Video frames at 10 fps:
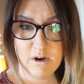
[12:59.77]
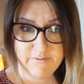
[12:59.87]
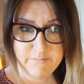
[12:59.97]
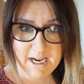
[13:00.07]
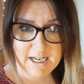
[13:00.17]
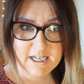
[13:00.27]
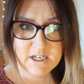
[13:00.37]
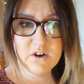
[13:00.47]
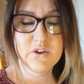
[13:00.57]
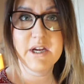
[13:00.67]
I've mainly
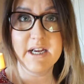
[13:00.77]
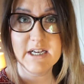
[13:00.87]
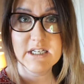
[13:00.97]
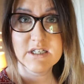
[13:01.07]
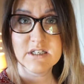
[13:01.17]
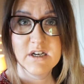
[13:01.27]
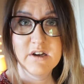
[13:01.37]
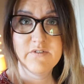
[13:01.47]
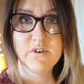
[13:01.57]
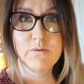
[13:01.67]
got this
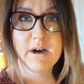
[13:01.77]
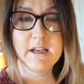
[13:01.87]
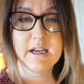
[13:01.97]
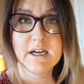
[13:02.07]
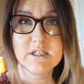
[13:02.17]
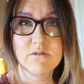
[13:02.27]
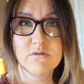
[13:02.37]
for when I